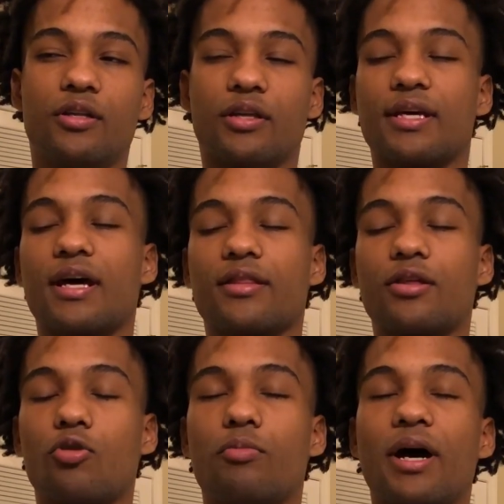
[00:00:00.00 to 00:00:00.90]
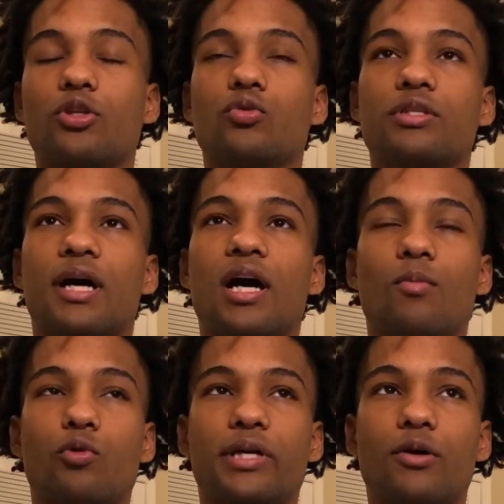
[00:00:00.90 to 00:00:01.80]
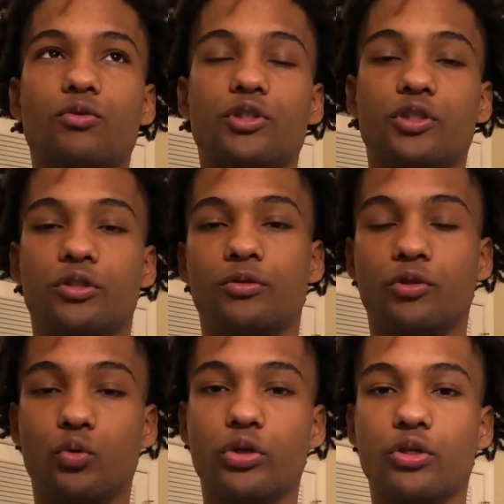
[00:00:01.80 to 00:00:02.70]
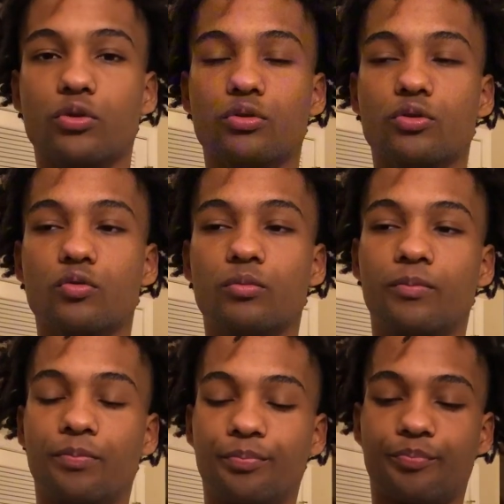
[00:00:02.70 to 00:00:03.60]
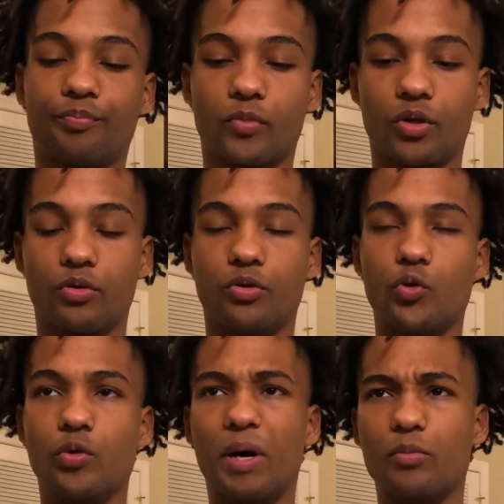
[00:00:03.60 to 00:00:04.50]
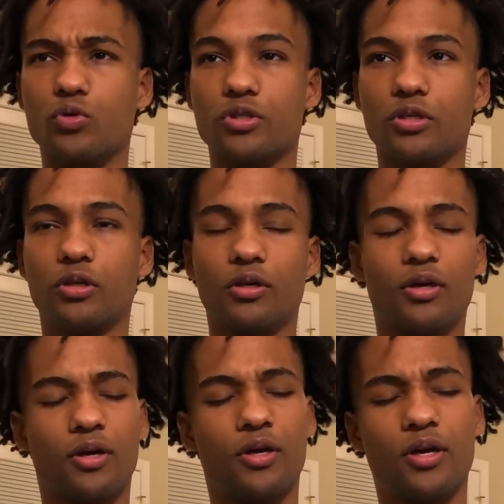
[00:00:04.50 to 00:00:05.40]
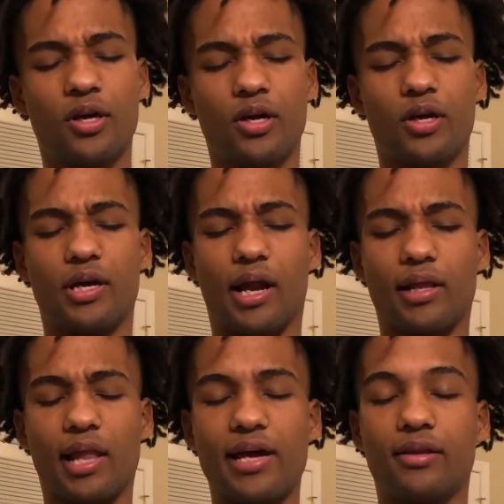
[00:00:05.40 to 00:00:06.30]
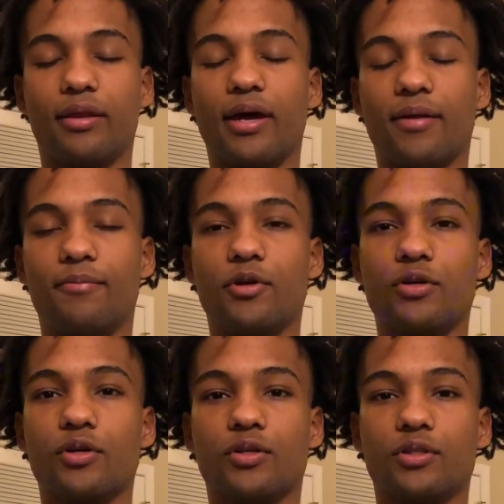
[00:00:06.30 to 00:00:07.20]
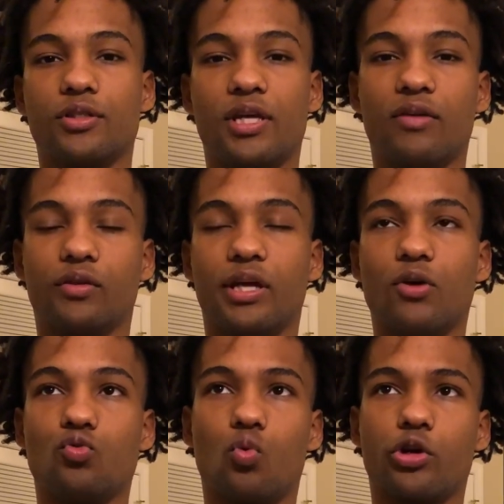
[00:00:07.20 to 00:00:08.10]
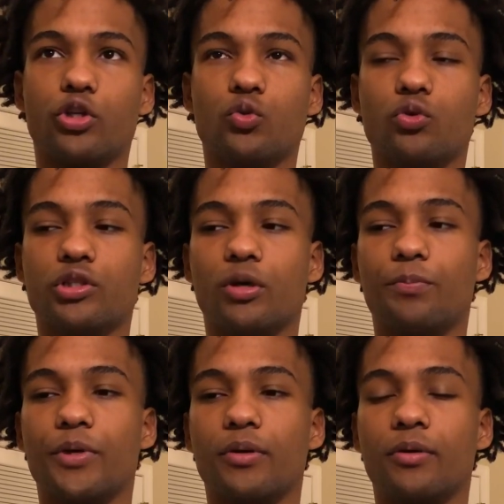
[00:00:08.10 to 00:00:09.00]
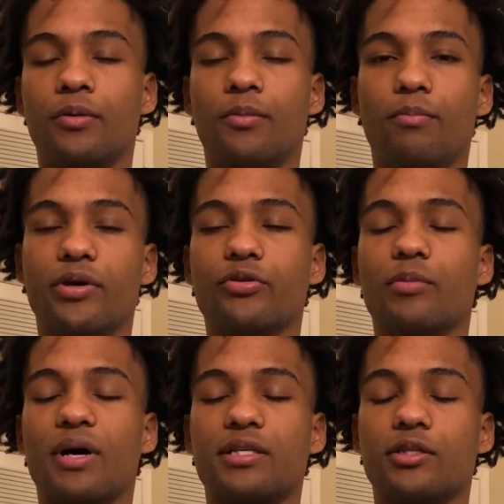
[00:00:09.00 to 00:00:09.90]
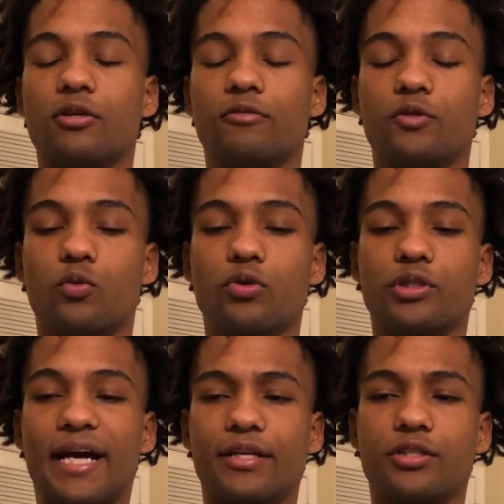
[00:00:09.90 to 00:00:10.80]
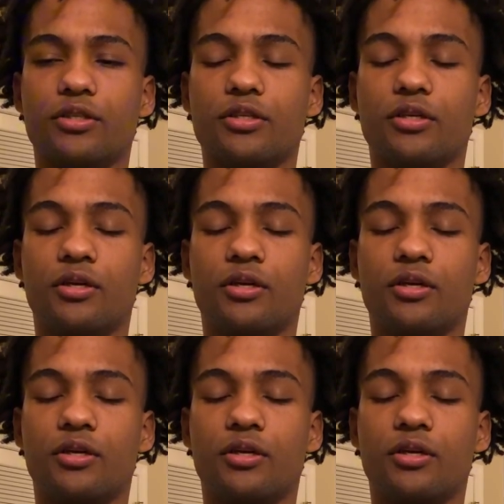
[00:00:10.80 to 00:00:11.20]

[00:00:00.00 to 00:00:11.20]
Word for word: And I thought back to a time when I was doing YouTube, doing my music, and I liked that because every day I was working towards something bigger than myself, towards actually